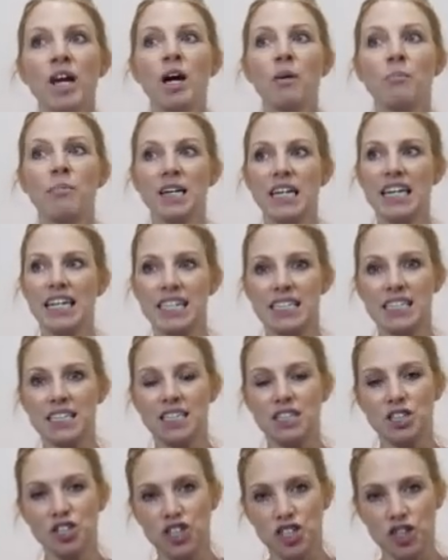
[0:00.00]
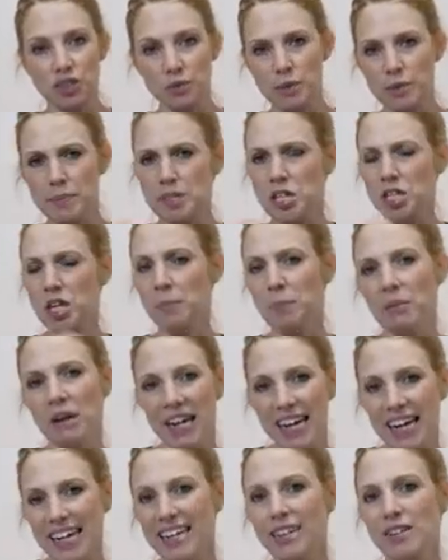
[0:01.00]
But should we be doing
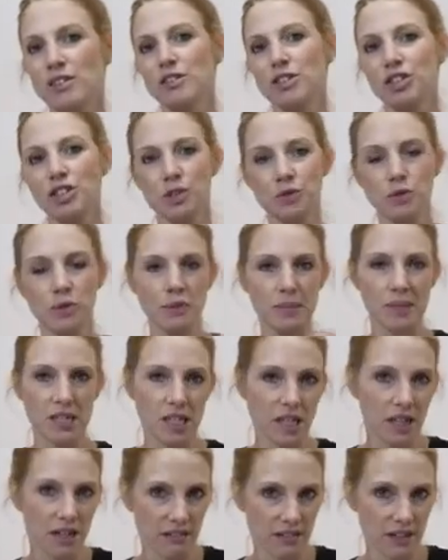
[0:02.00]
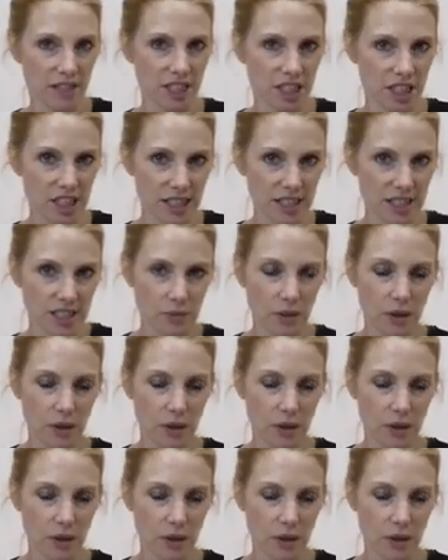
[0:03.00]
plank or should we be doing crunches?